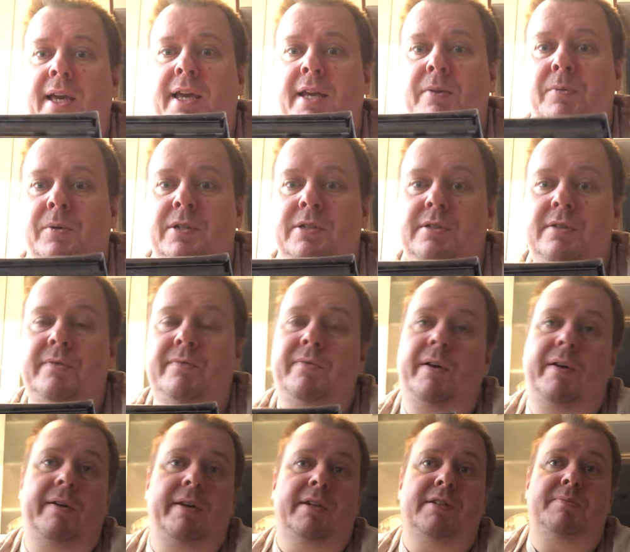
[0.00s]
it wasn't
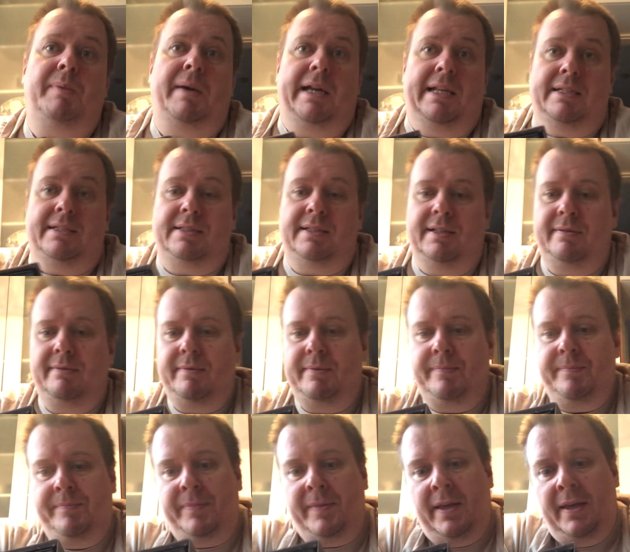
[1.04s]
very expensive.
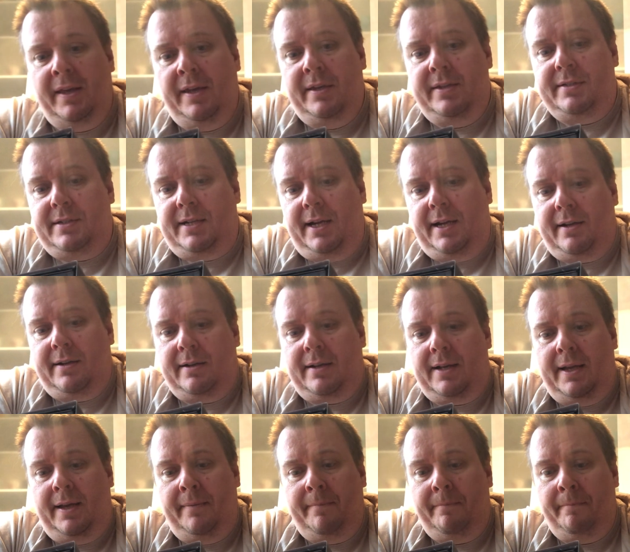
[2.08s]

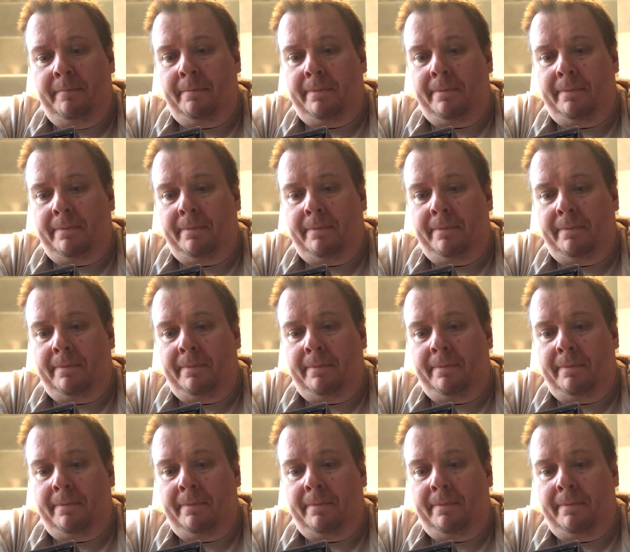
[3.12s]
Secondly,